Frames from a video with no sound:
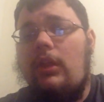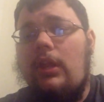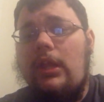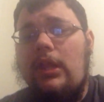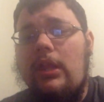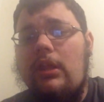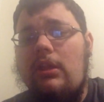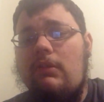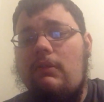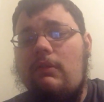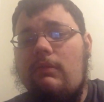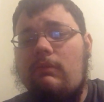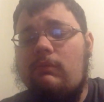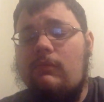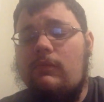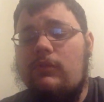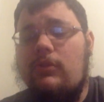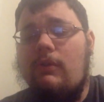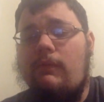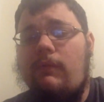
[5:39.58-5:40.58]
and
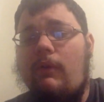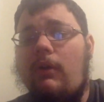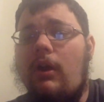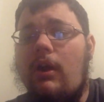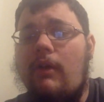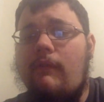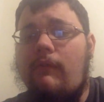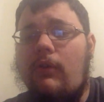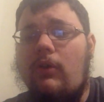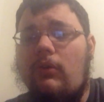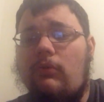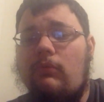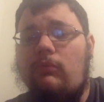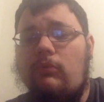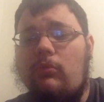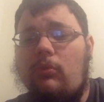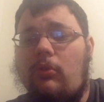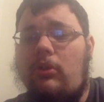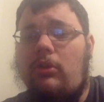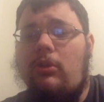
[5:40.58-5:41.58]
so far I've heard
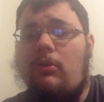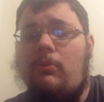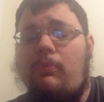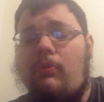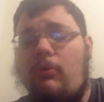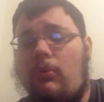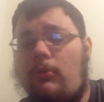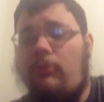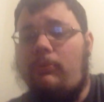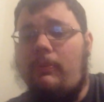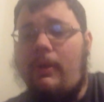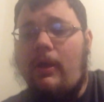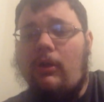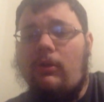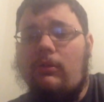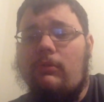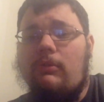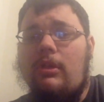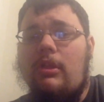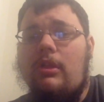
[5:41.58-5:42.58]
really good reports
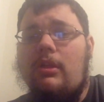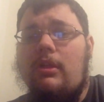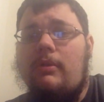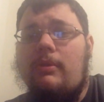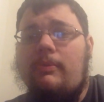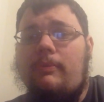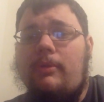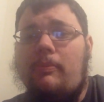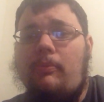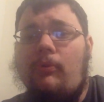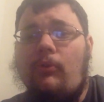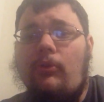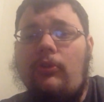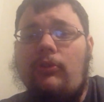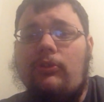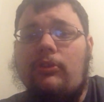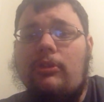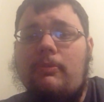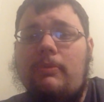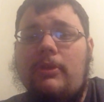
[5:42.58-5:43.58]
about people
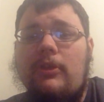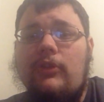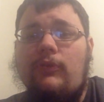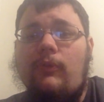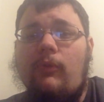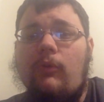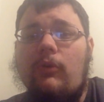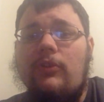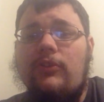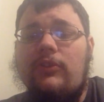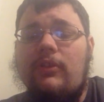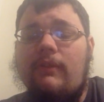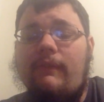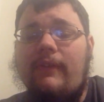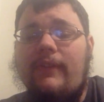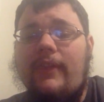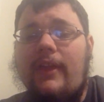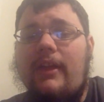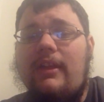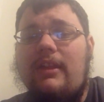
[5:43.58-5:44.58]
using the PS4 and stuff
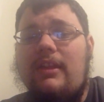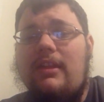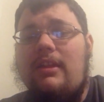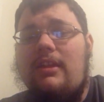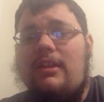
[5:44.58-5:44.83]
like that.